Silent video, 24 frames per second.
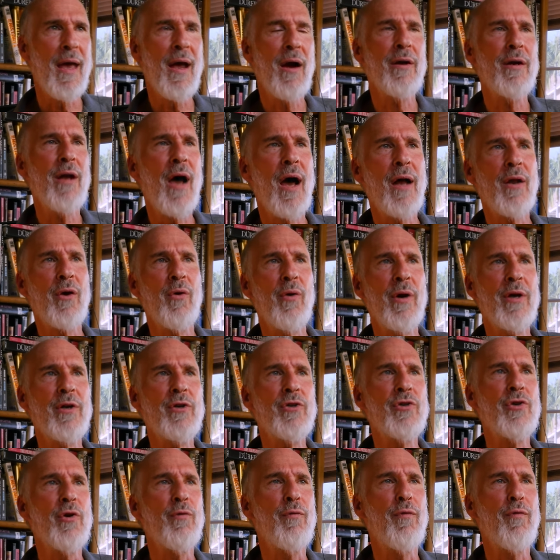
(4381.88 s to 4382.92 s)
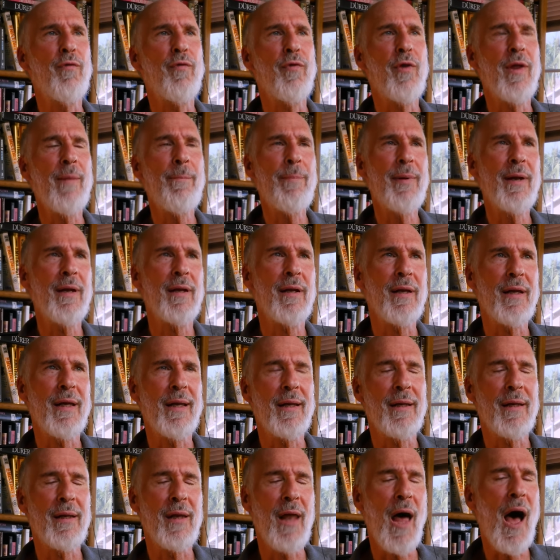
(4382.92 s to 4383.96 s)
are not going to flippantly
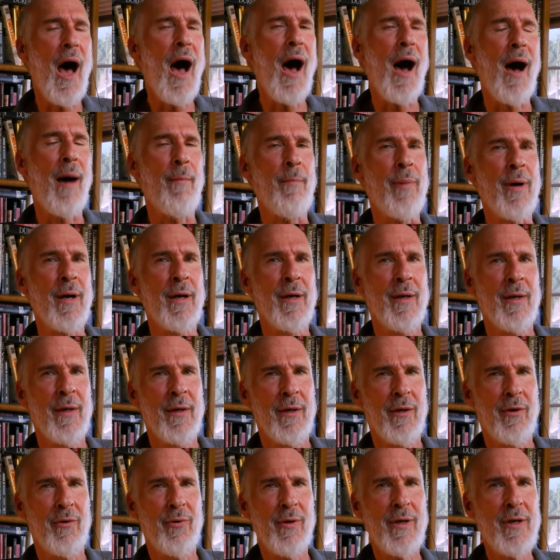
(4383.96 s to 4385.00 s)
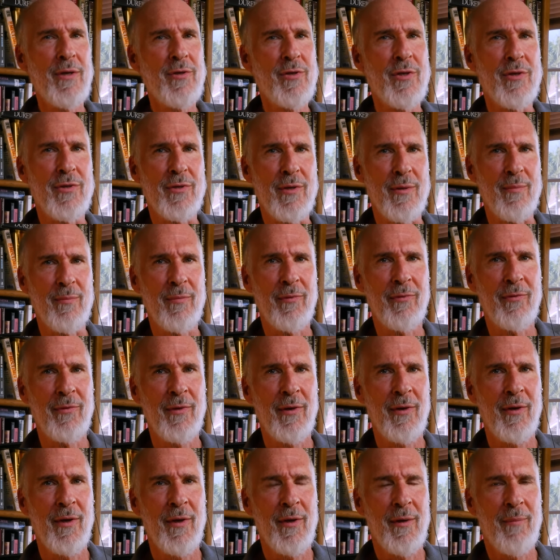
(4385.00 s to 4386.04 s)
lob
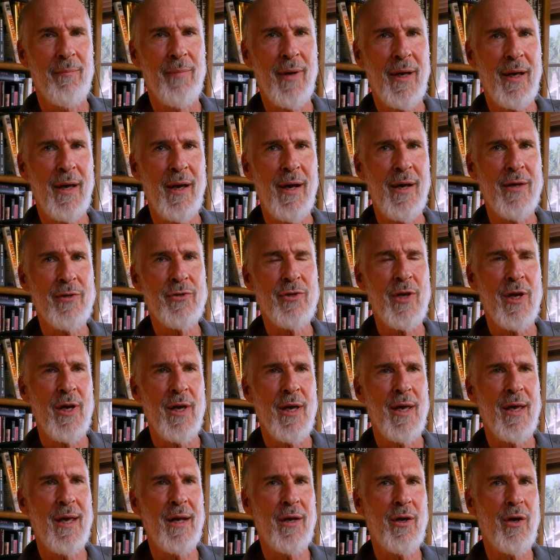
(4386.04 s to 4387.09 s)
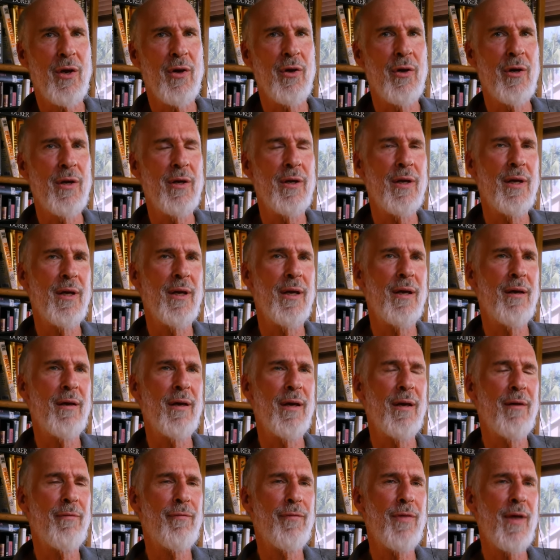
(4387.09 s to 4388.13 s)
criticisms because it could
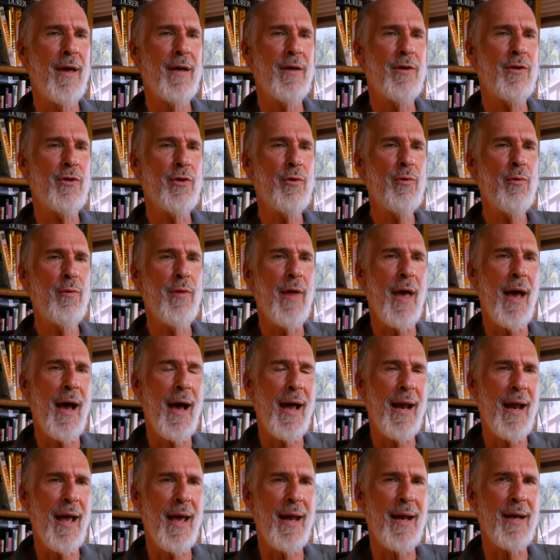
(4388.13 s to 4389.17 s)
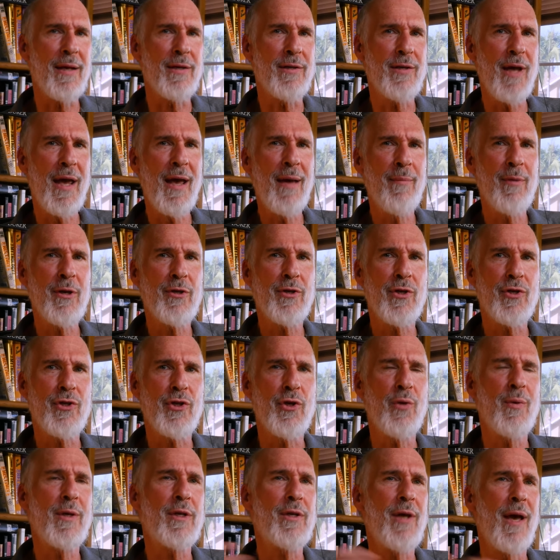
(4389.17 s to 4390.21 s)
if they do that and it damages
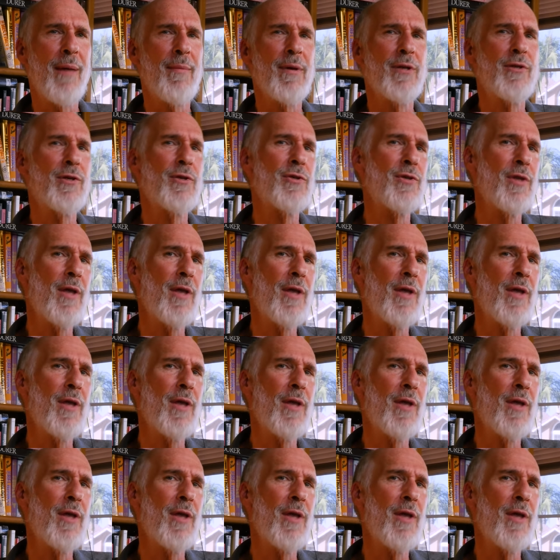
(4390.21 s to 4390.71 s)
you, it damages